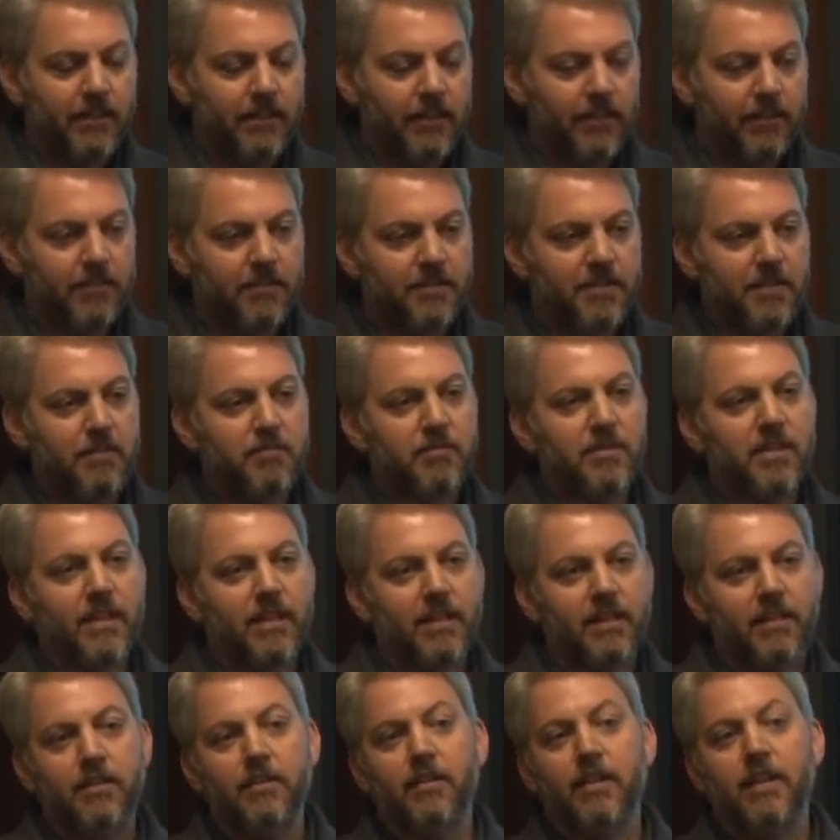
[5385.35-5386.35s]
You know, it seems
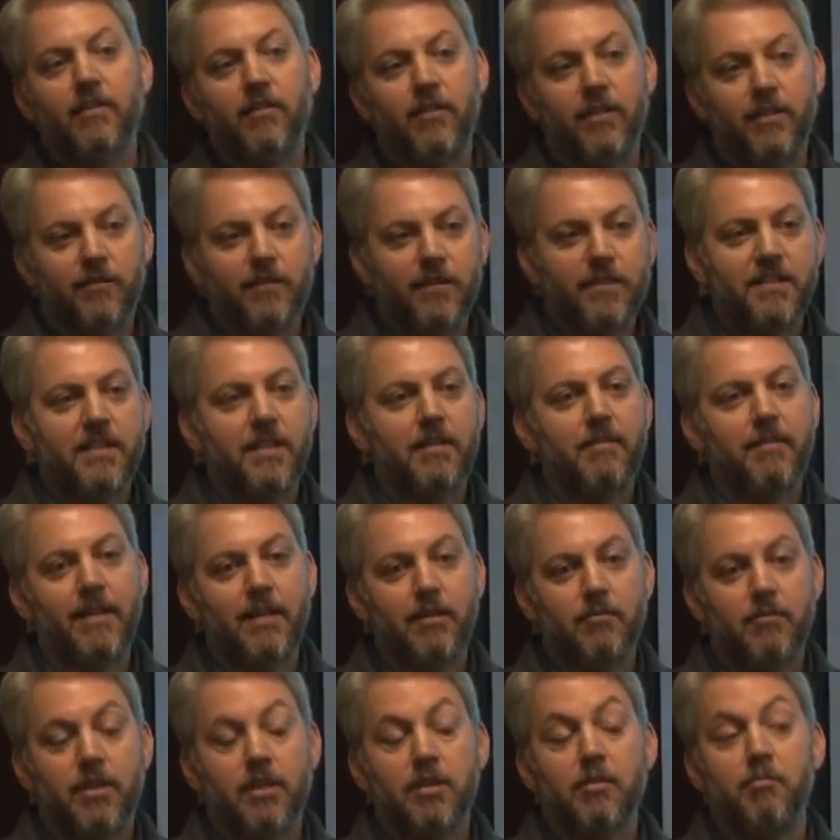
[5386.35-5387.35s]
like you don't have a lot of free time
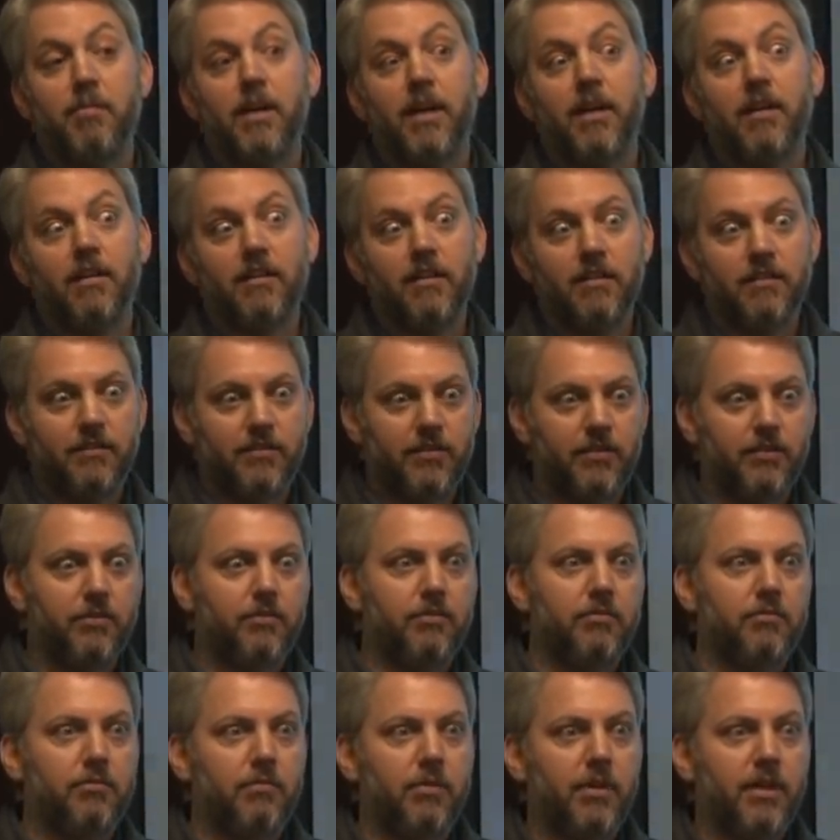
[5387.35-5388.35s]
now, but compared
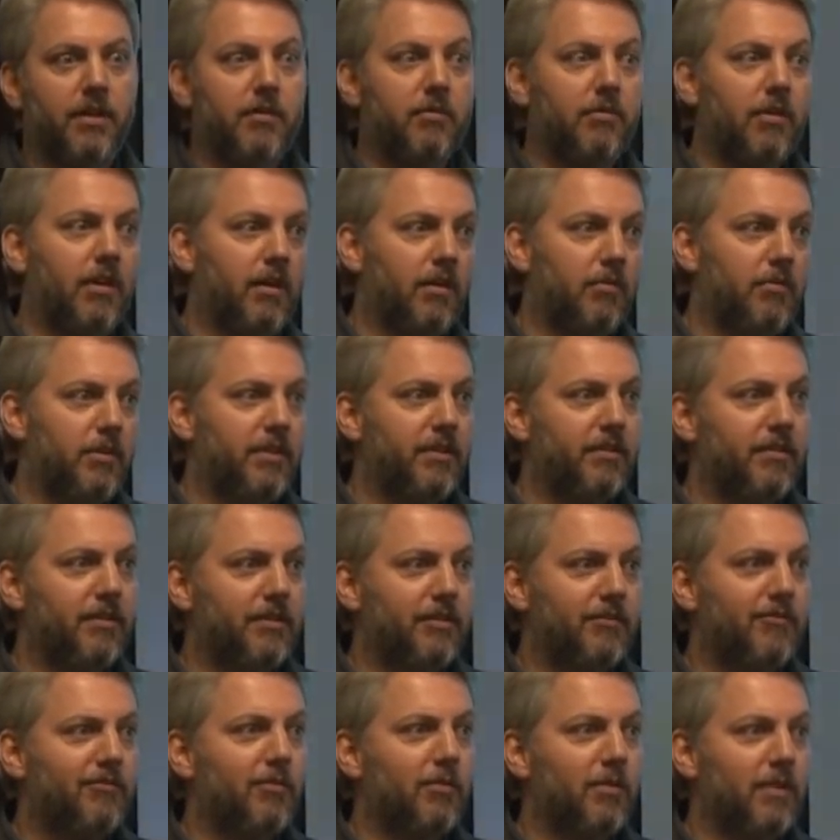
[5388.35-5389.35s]
to where you are when you're in
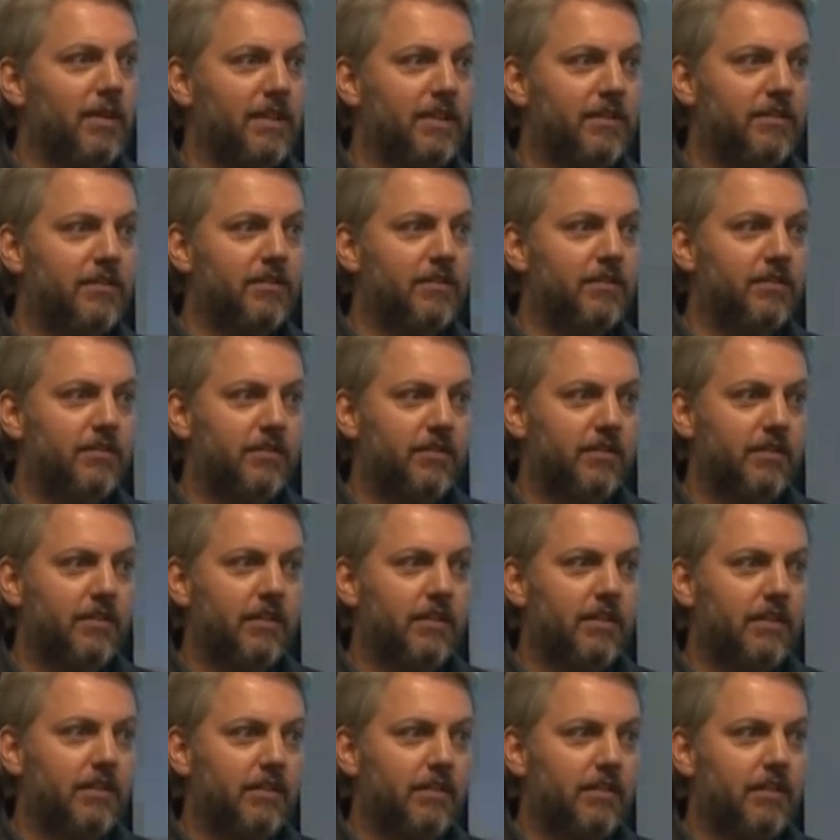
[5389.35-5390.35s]
your 40s, it's
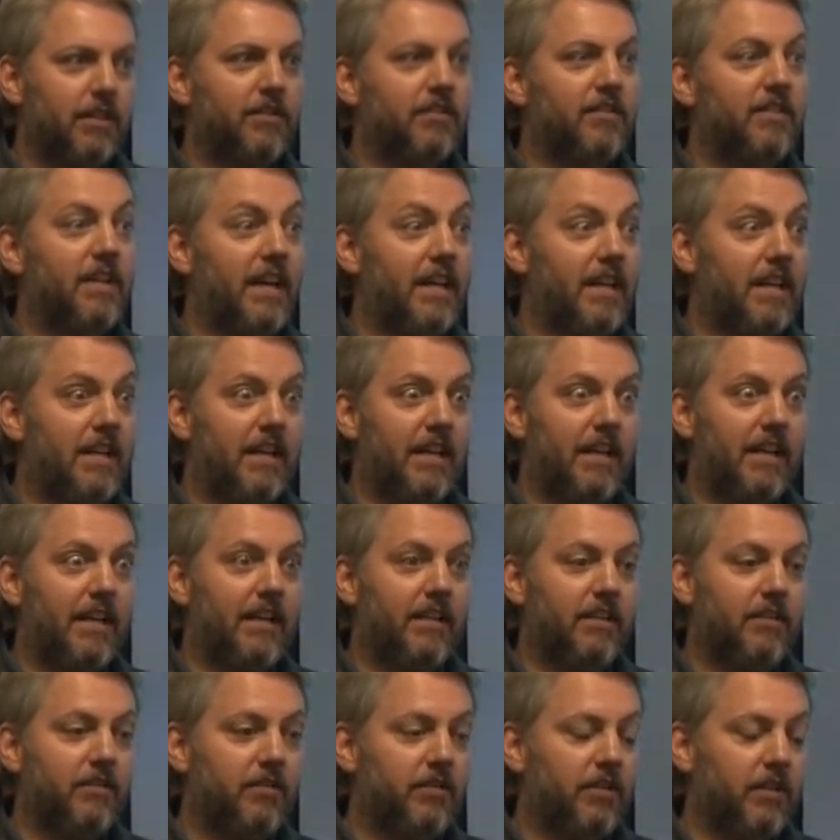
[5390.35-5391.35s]
it's night and
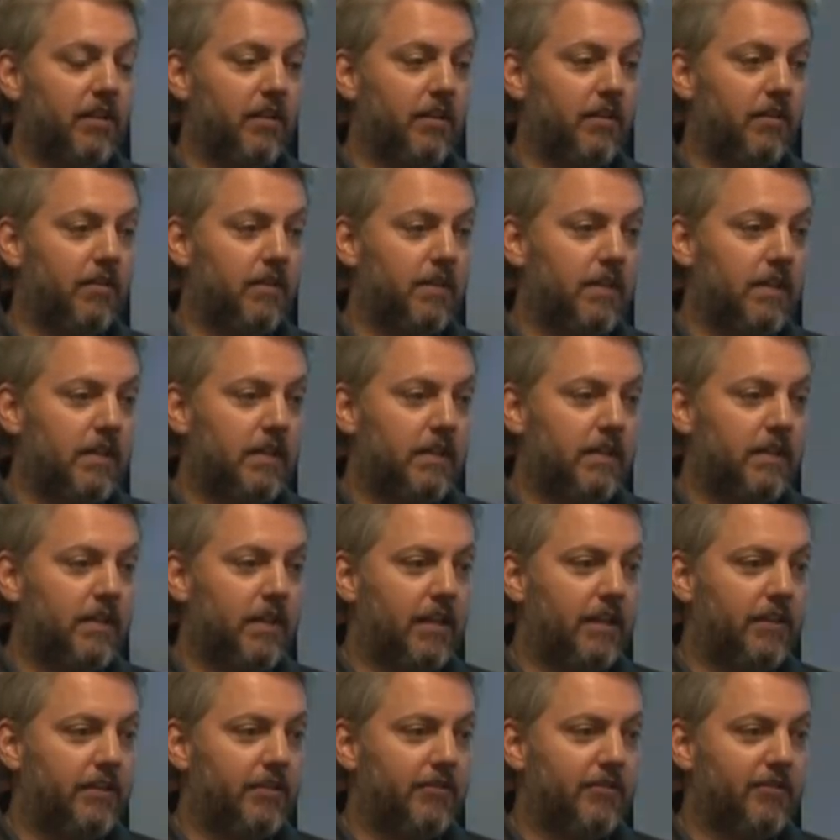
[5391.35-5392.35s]
day. So
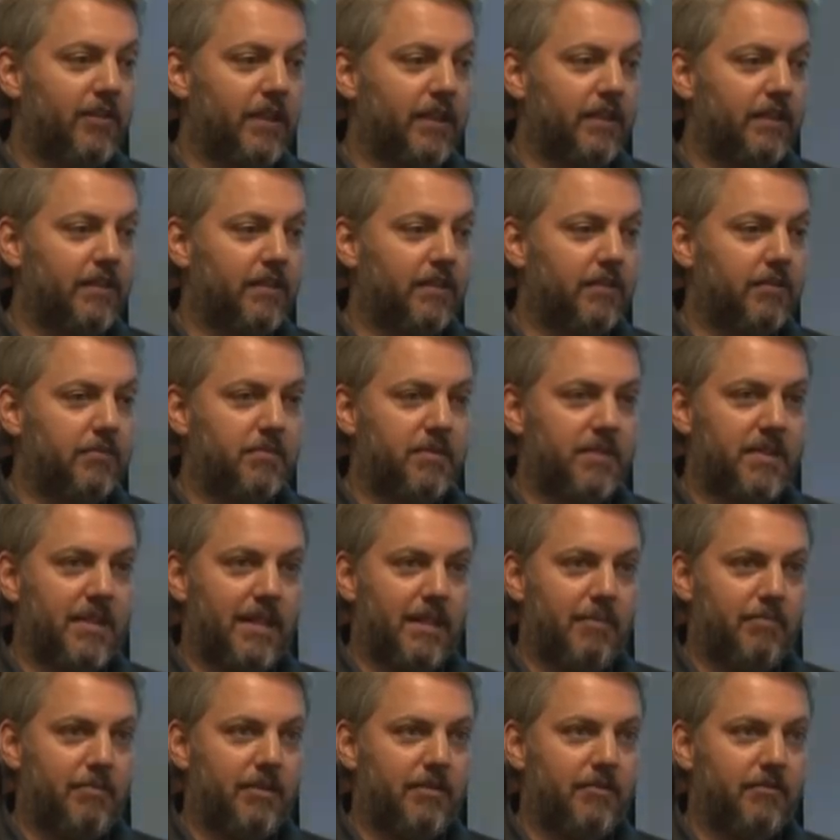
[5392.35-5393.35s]
uh, don't forget to
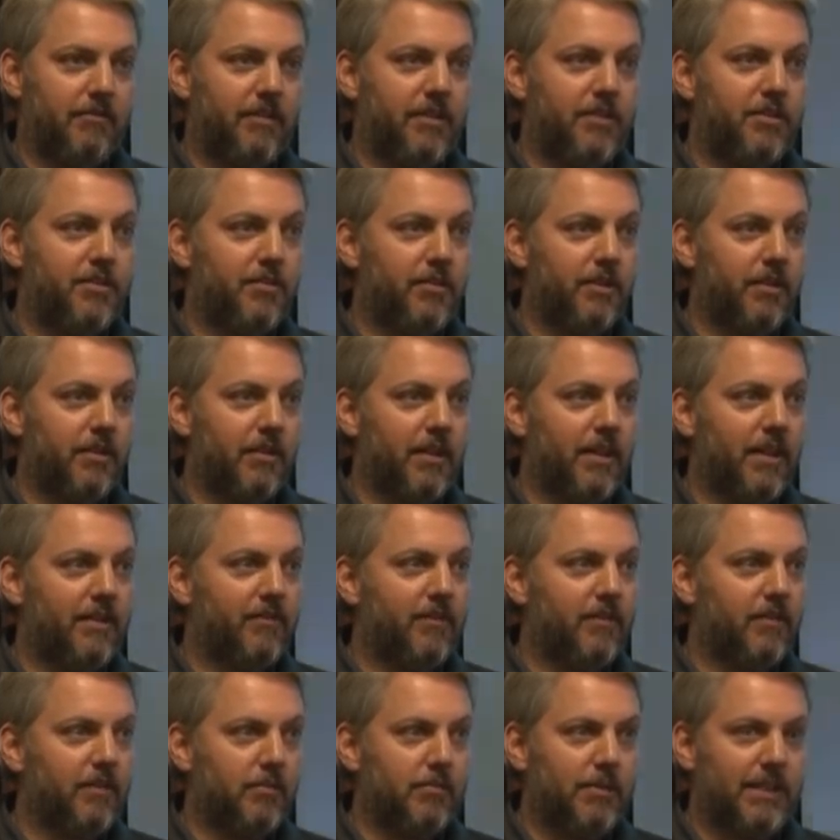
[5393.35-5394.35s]
stop and enjoy your
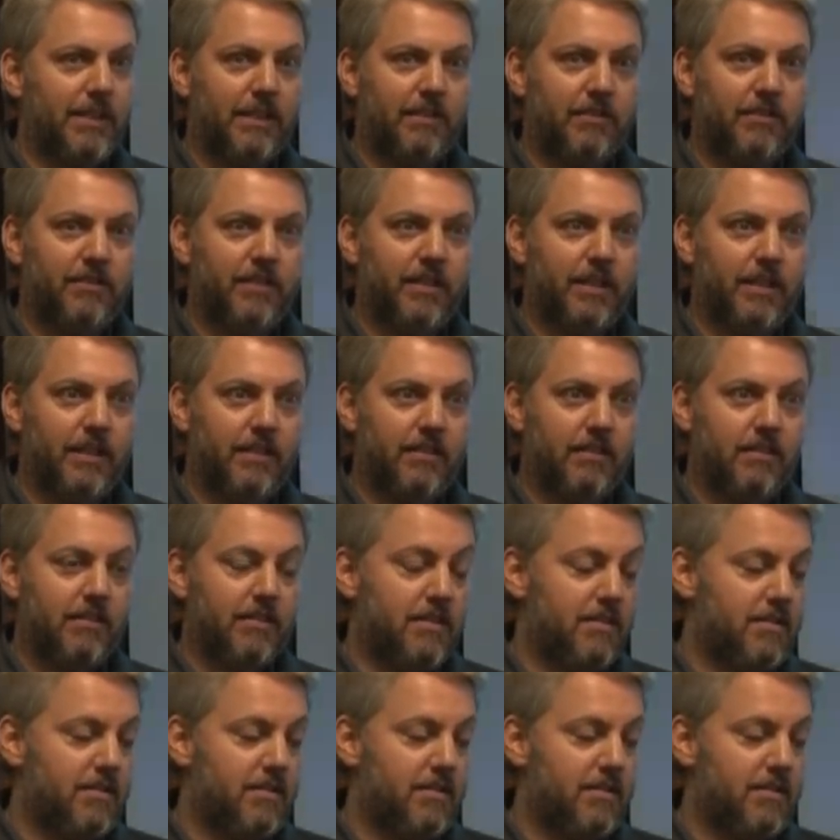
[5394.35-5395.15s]
life a little bit. I would say.